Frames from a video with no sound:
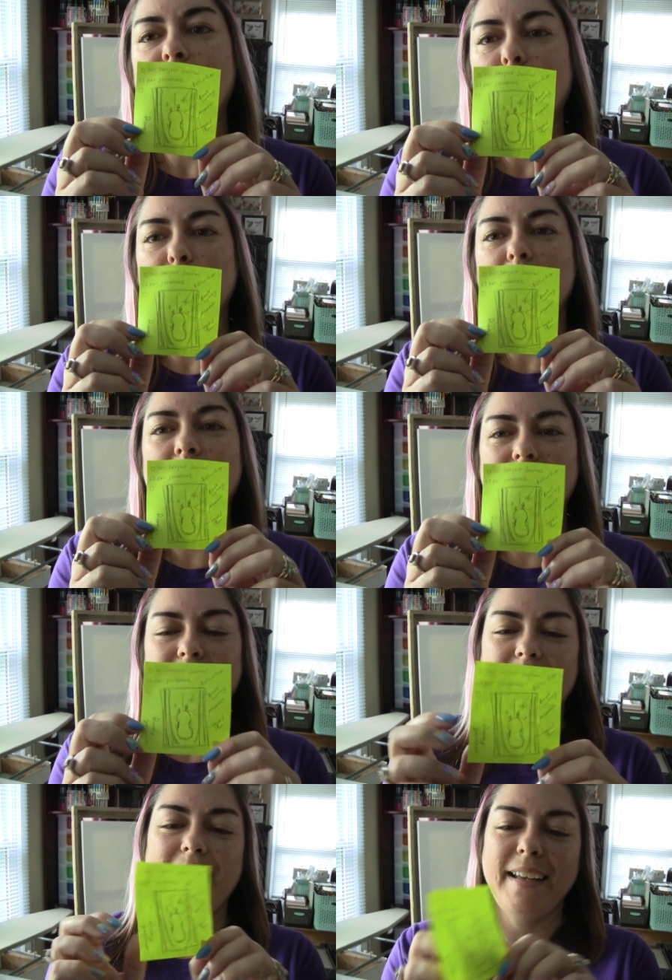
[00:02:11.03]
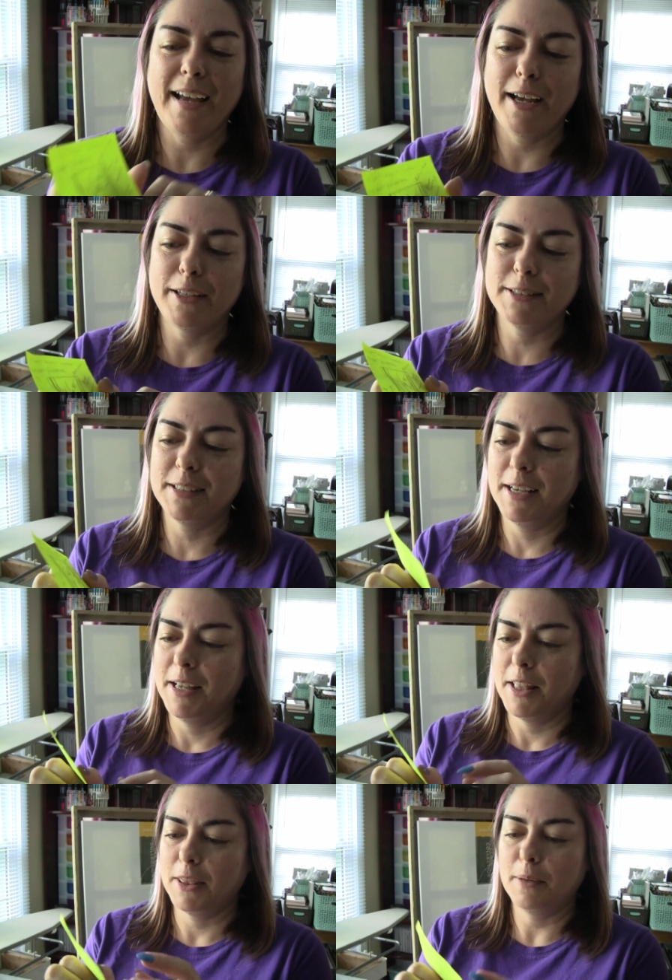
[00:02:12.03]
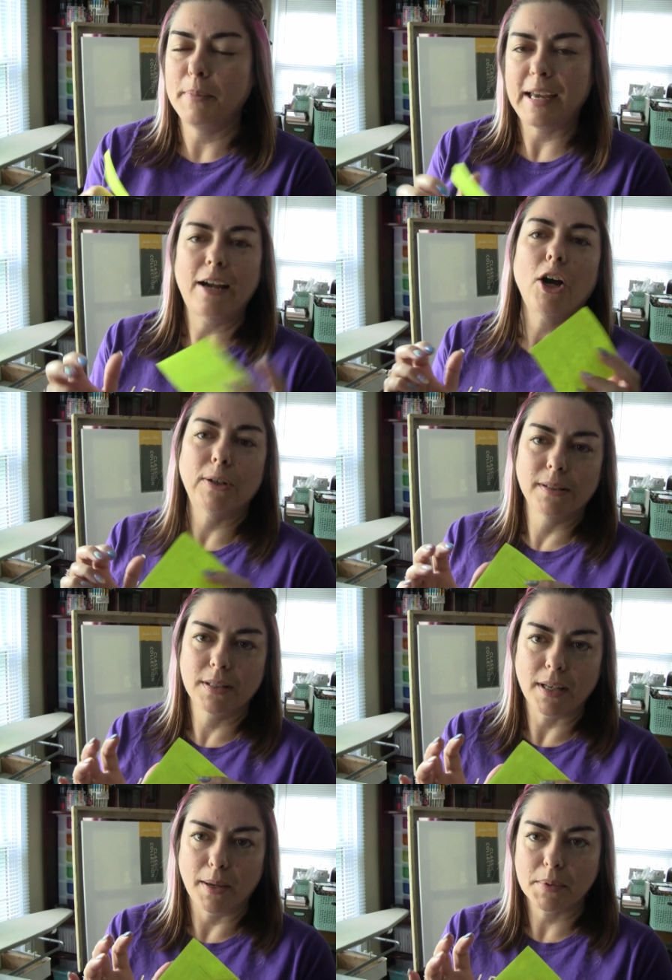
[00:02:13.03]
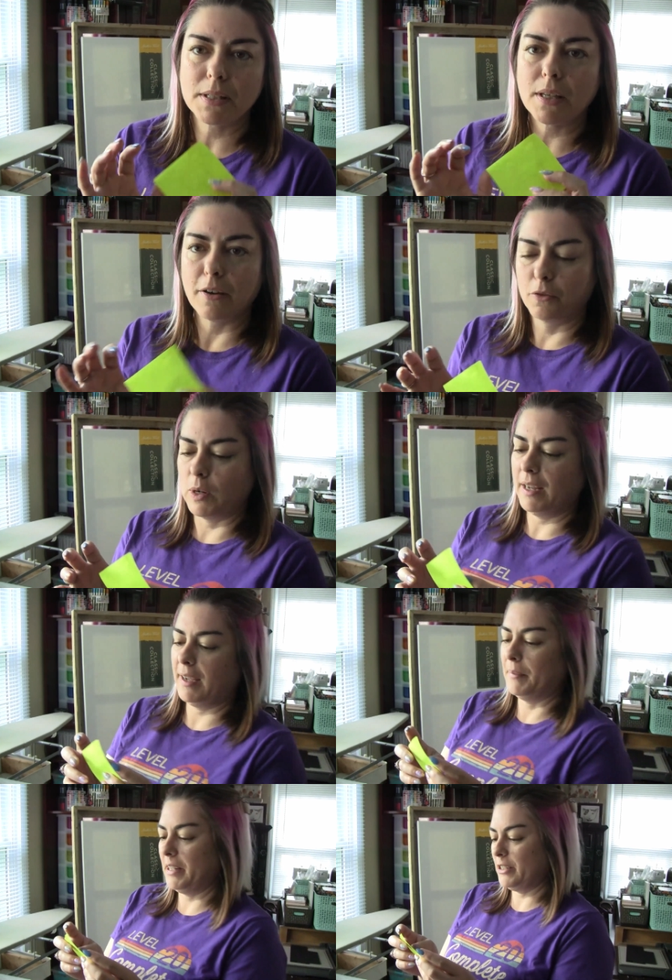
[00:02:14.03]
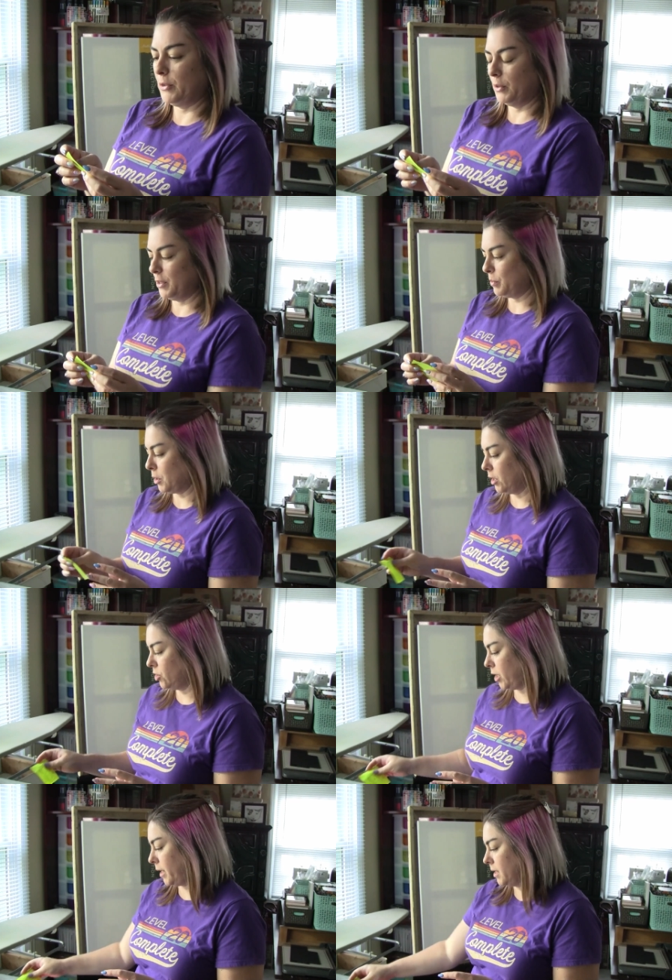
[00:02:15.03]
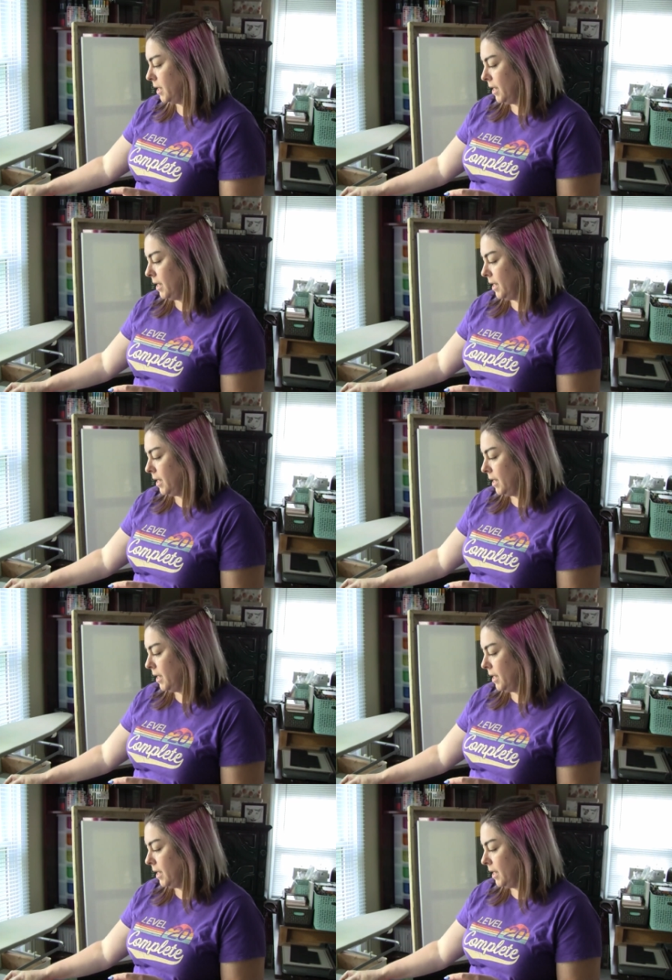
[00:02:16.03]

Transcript: but it has the main concepts of what I'm going to do in this project.